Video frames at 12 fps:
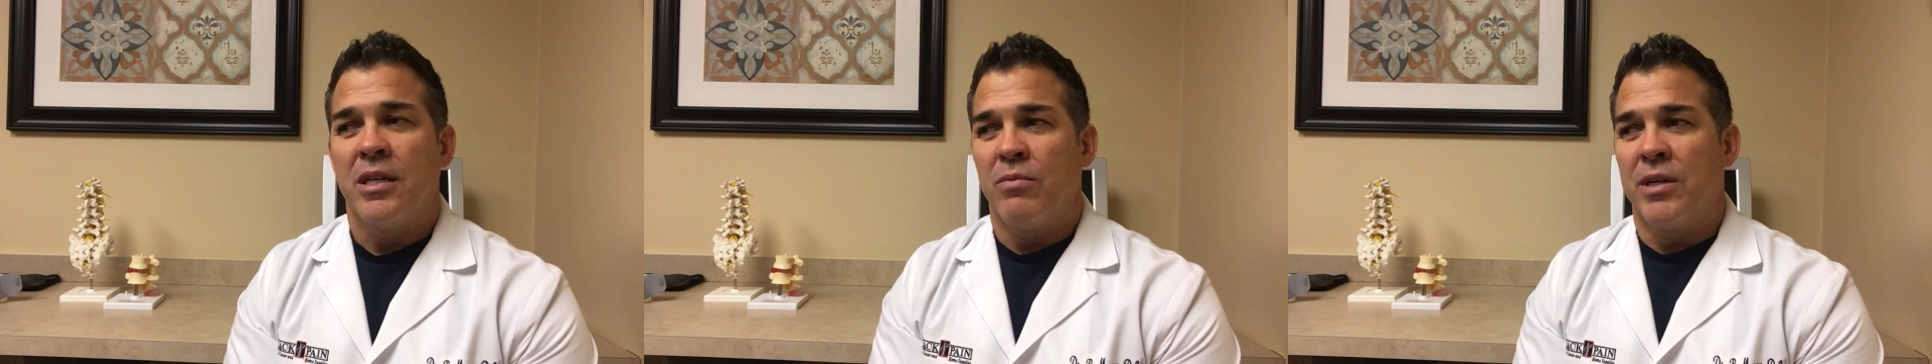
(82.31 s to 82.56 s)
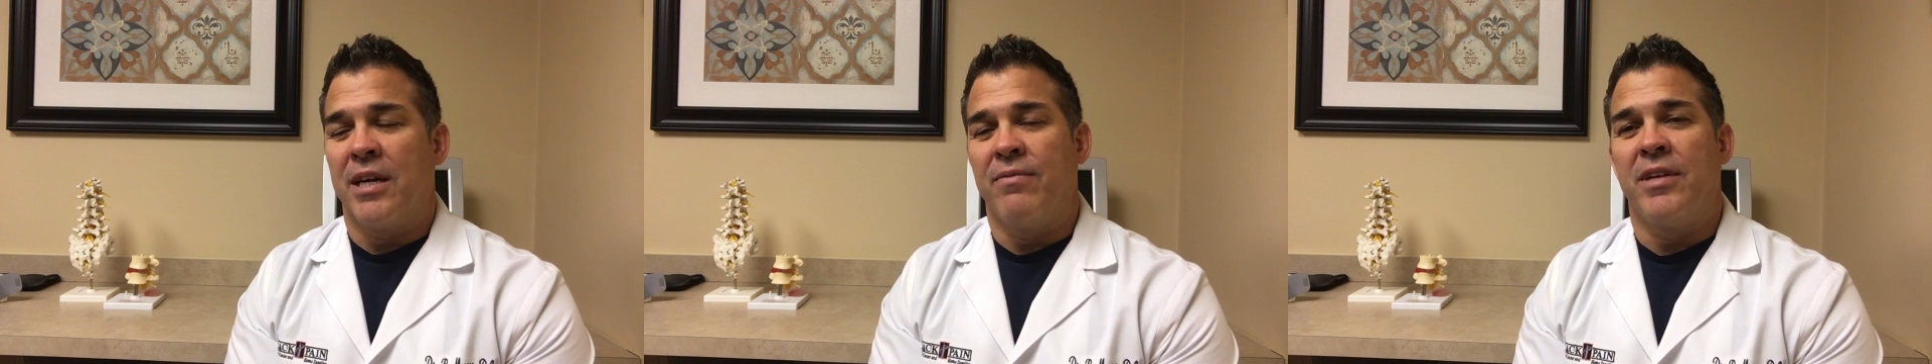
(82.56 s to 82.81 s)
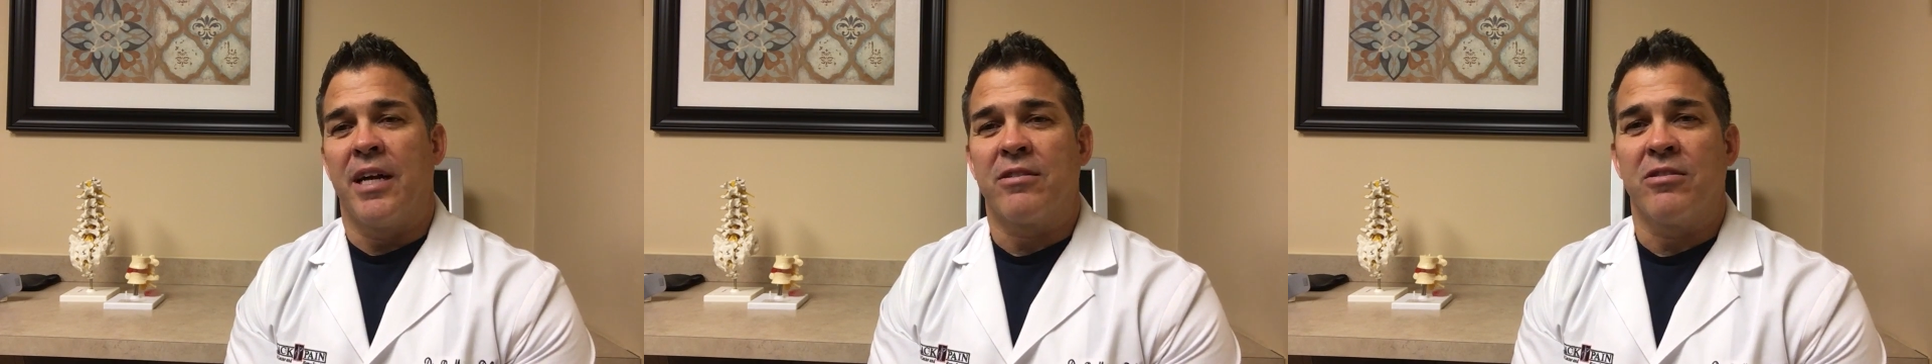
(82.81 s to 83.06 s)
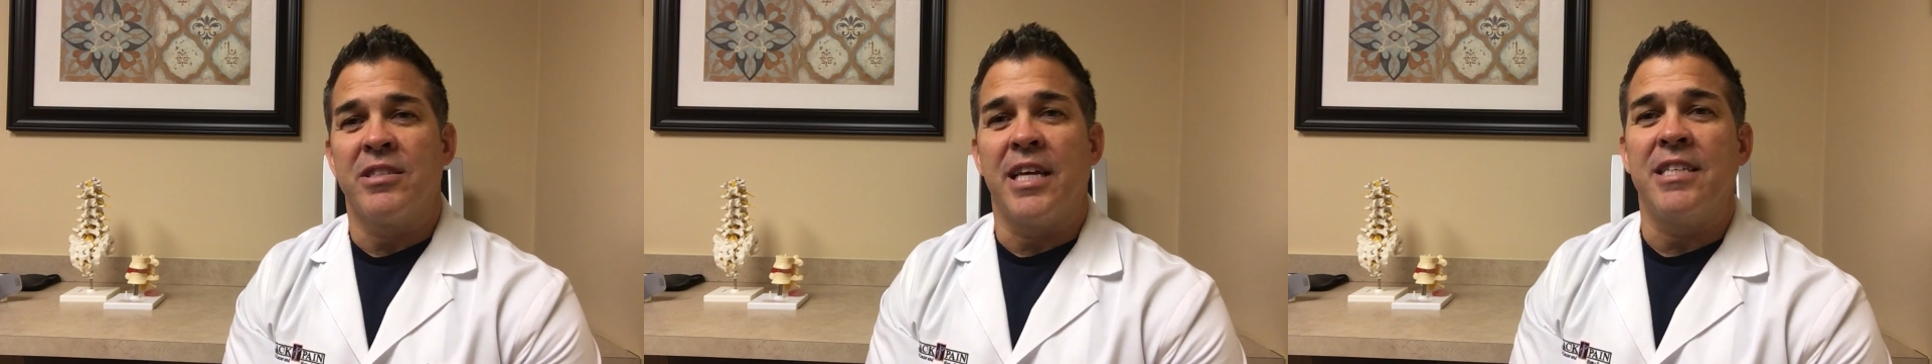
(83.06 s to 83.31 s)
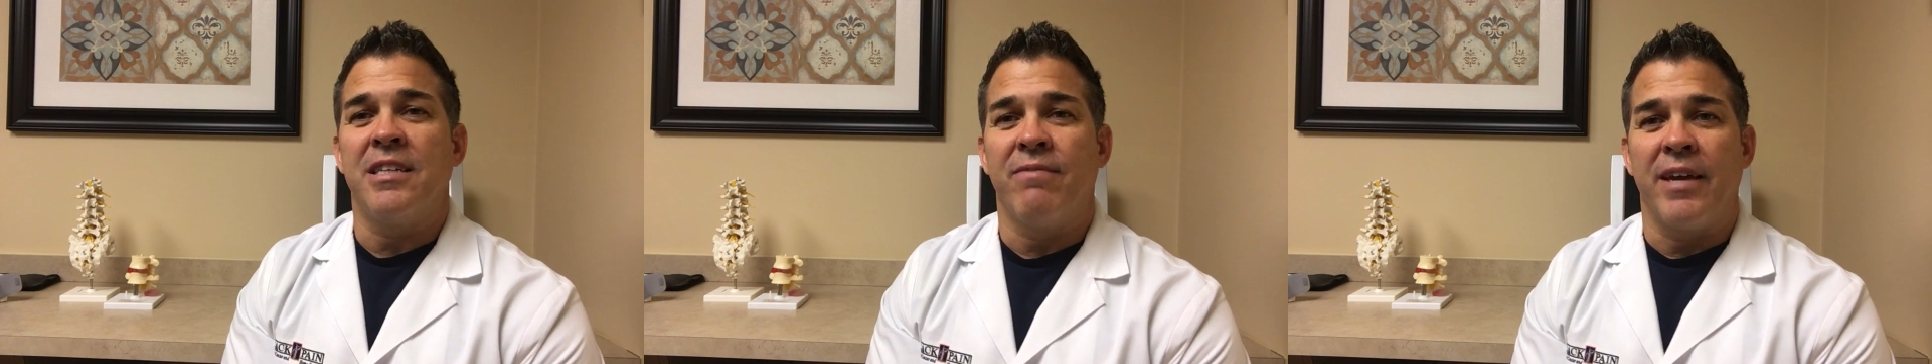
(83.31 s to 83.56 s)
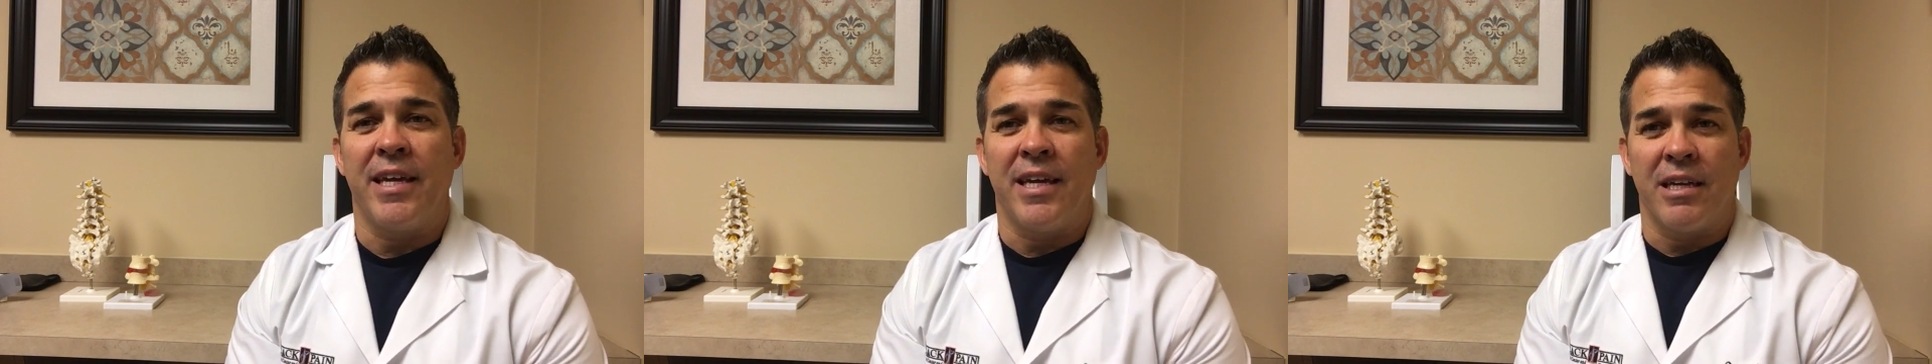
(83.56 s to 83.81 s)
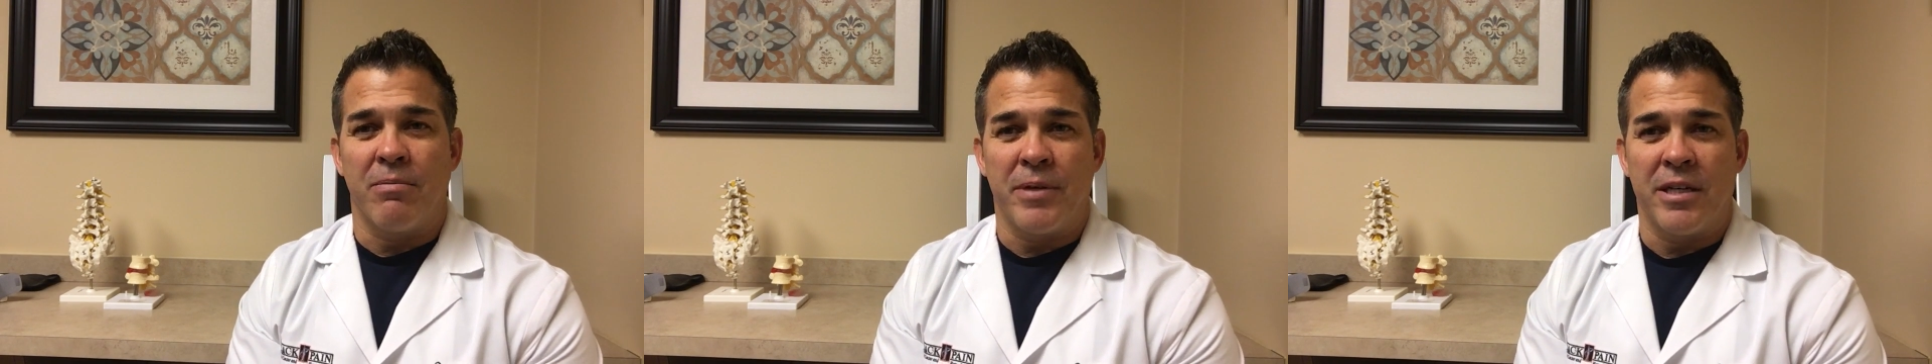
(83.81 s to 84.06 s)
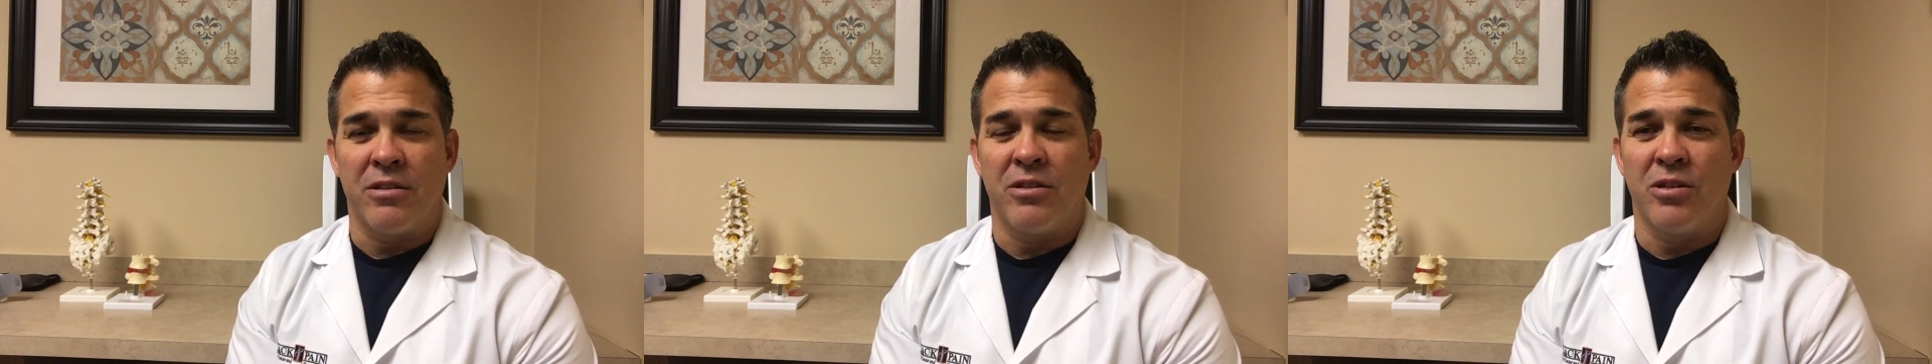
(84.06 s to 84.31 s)
We have Dr. Stacy Vaking up
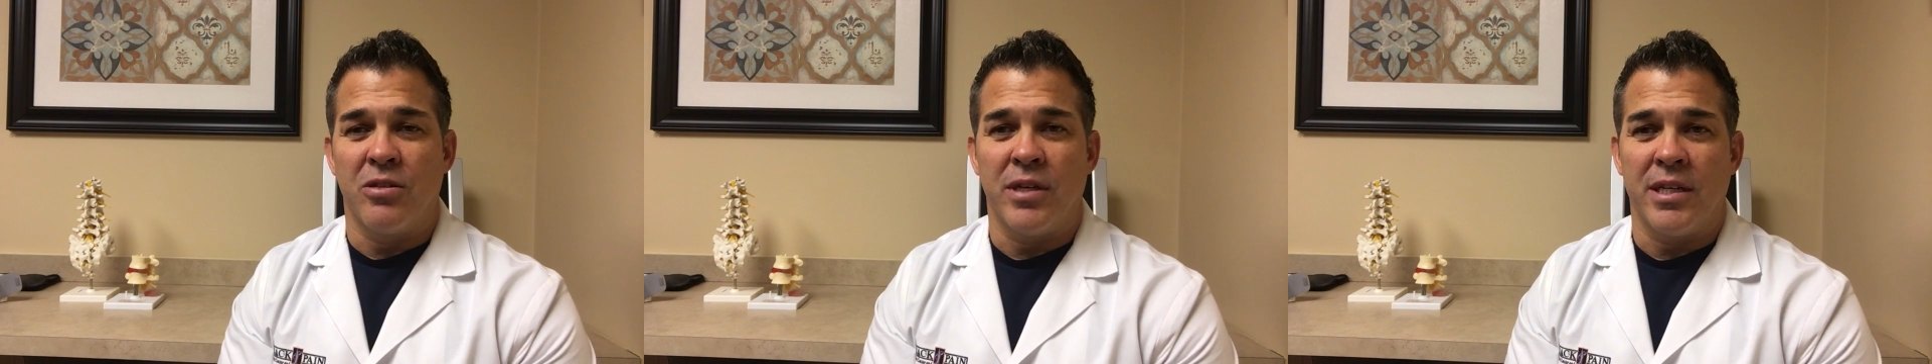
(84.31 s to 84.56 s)
here too,